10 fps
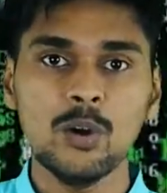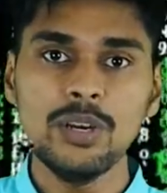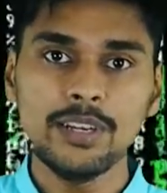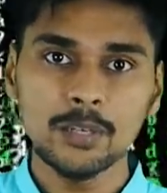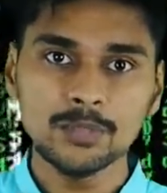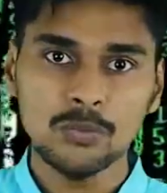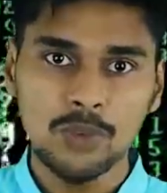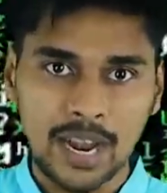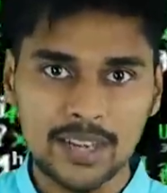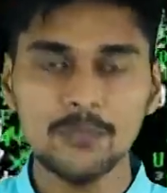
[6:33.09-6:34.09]
Now in terms of
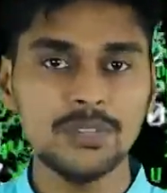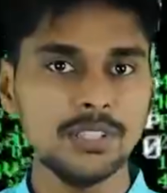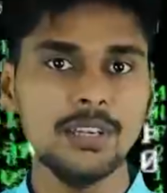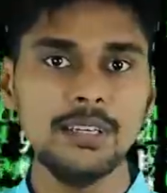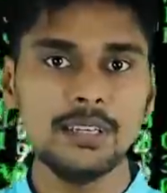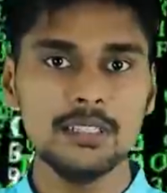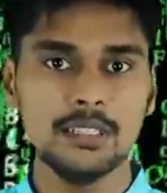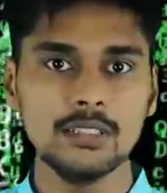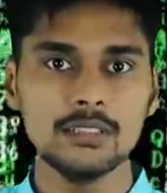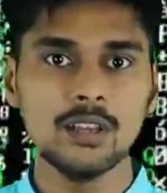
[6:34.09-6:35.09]
artificial
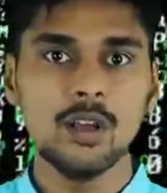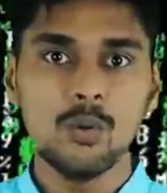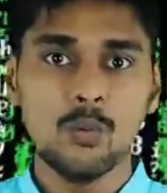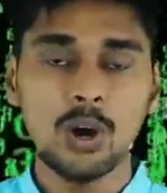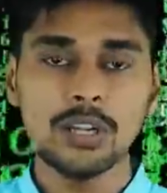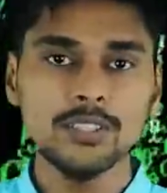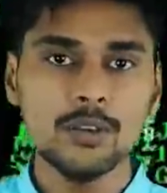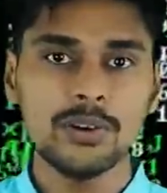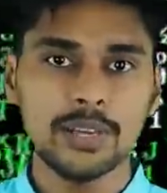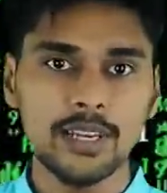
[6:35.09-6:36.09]
intelligence, what is
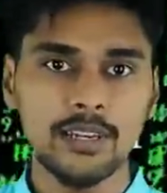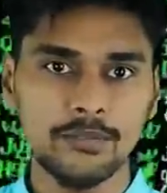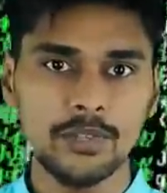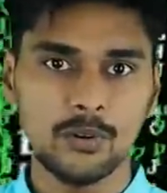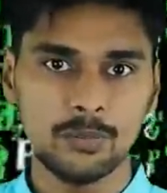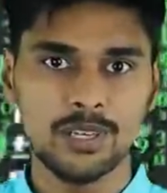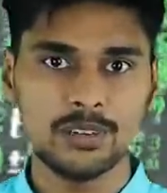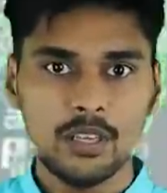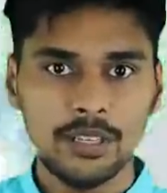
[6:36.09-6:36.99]
your real environment?